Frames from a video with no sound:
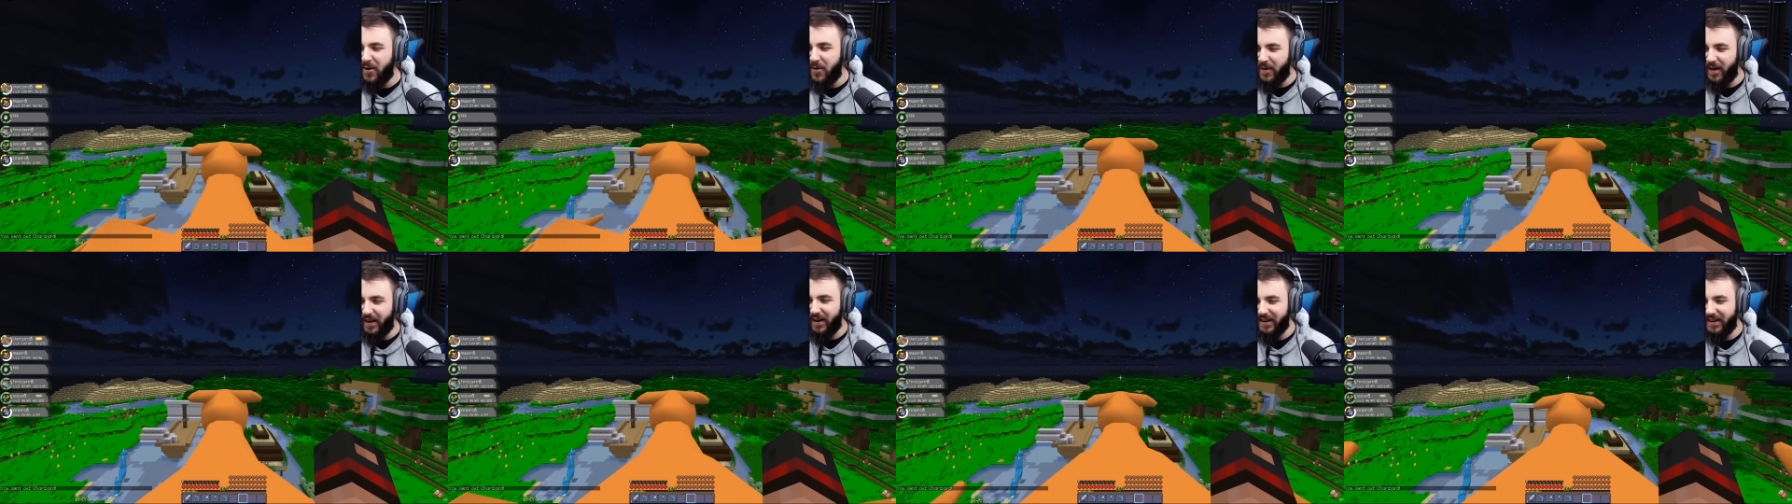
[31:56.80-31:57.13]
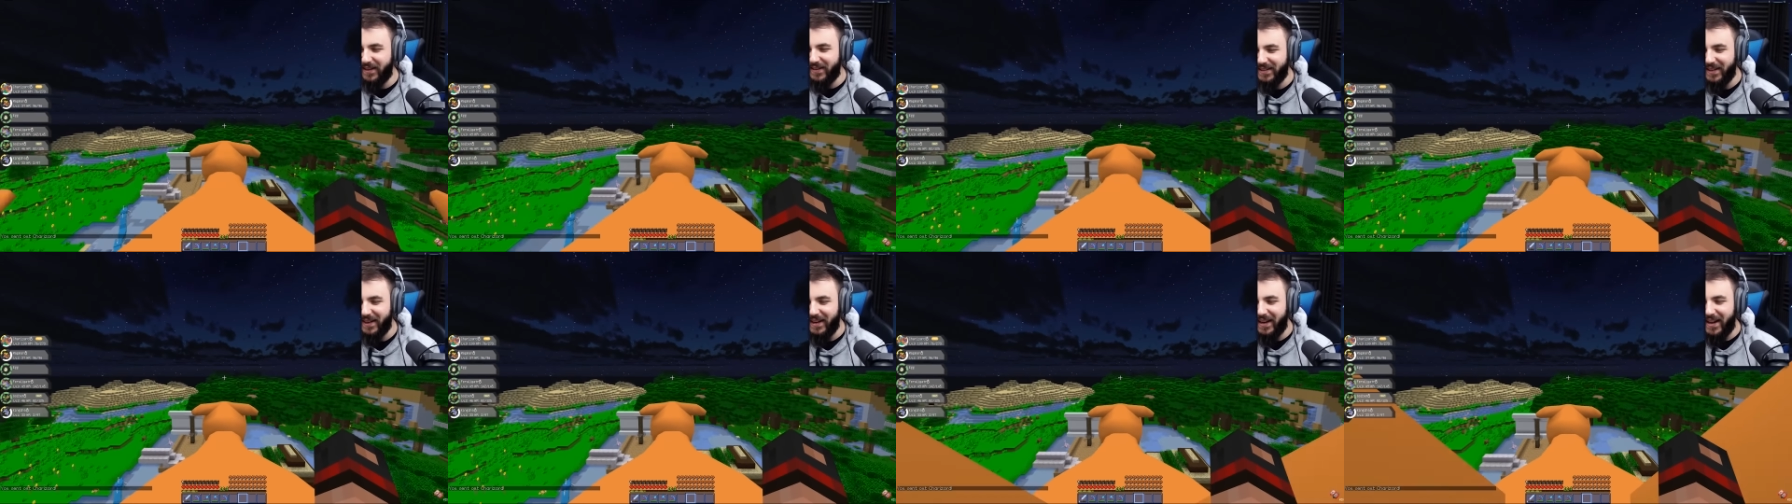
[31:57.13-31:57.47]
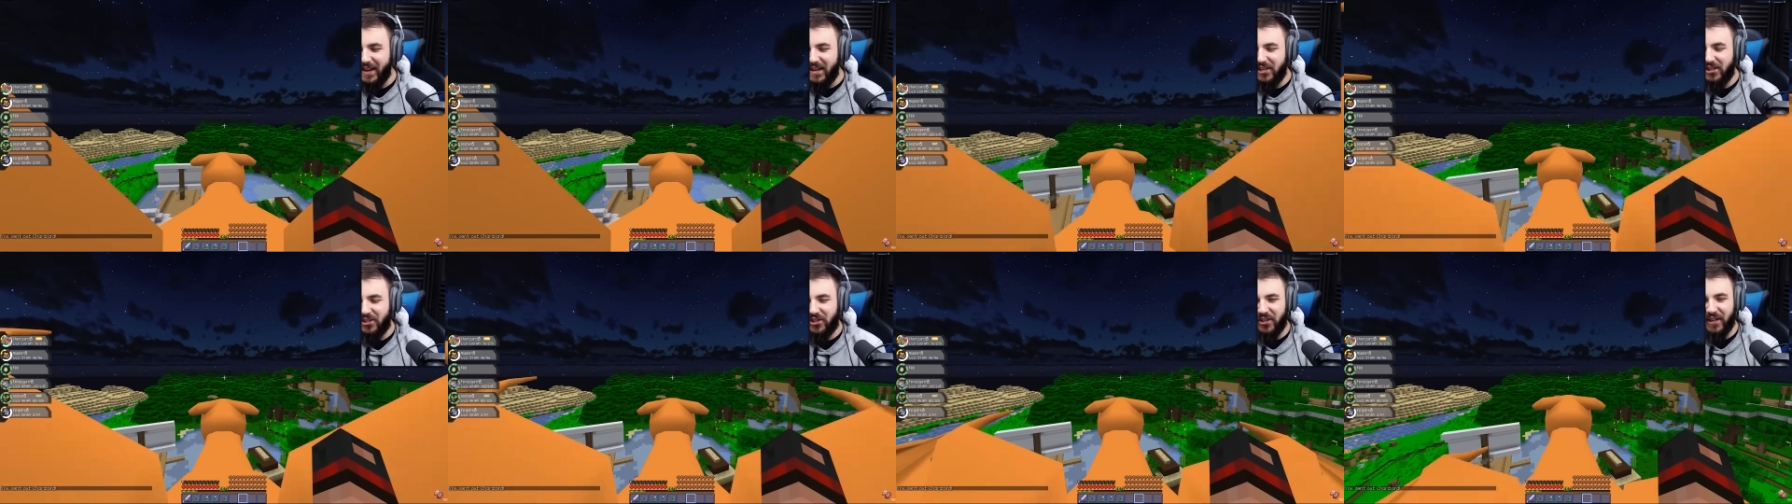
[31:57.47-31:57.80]
around
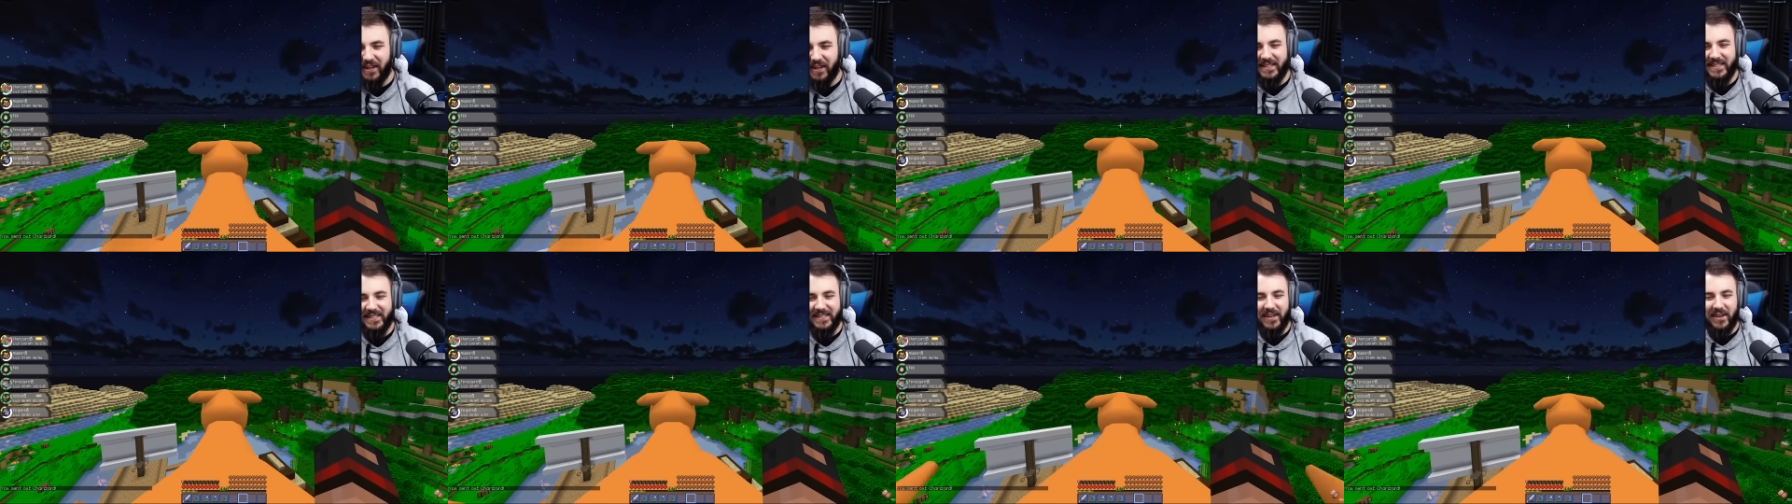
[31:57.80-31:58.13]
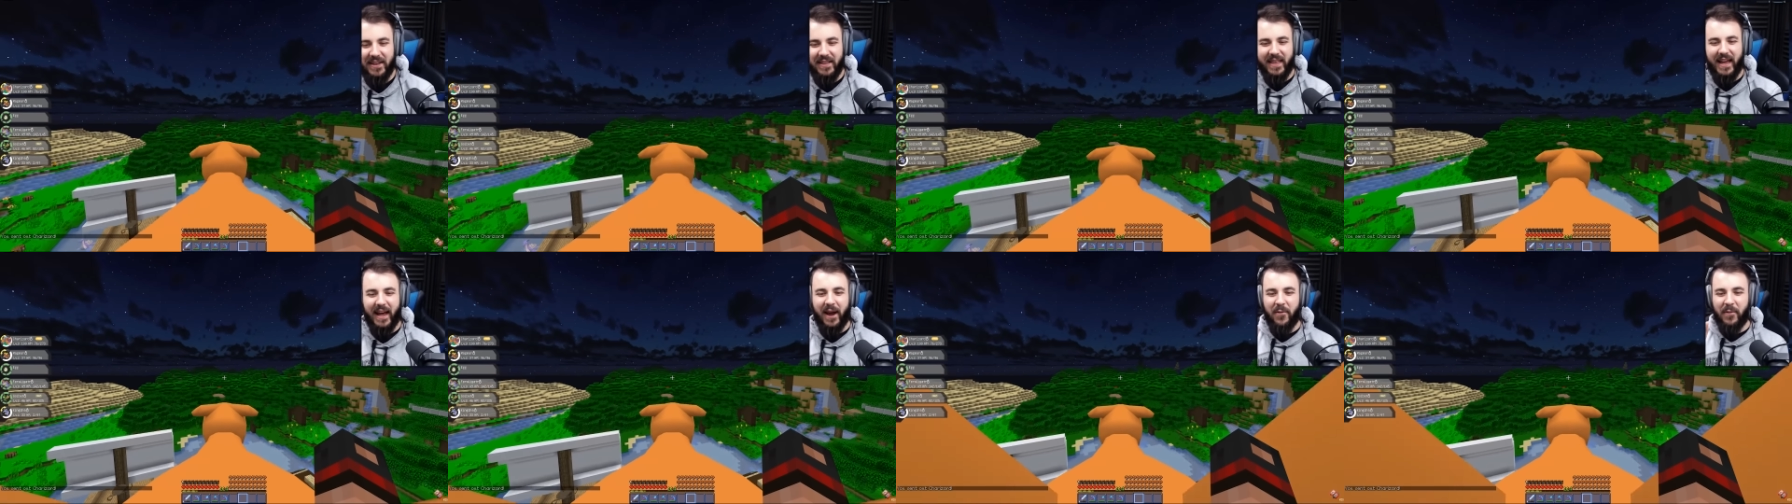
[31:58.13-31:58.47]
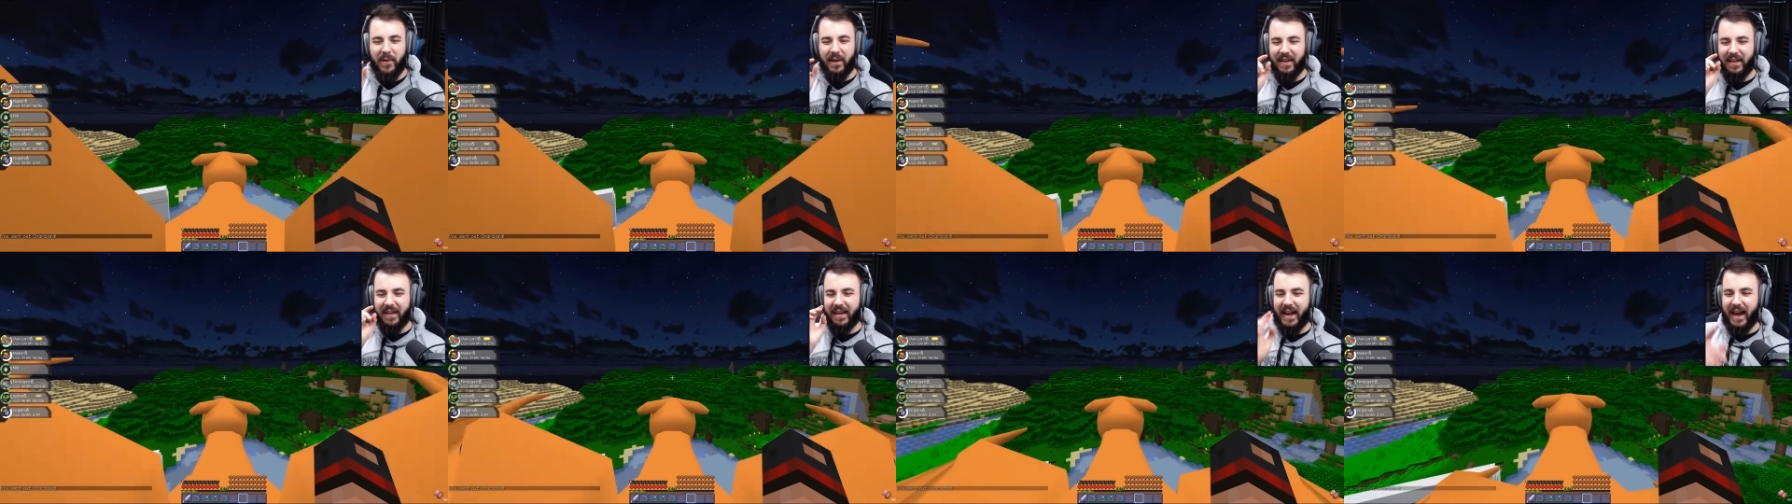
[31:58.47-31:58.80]
just so that
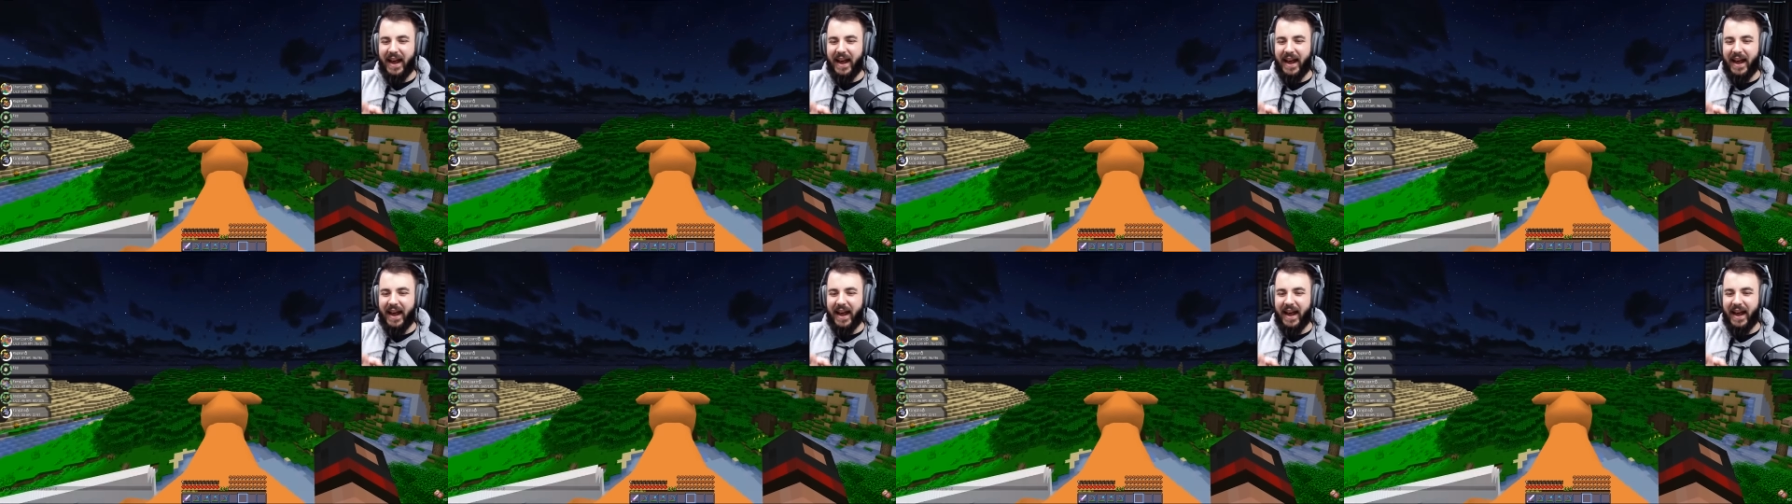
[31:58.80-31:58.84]
we can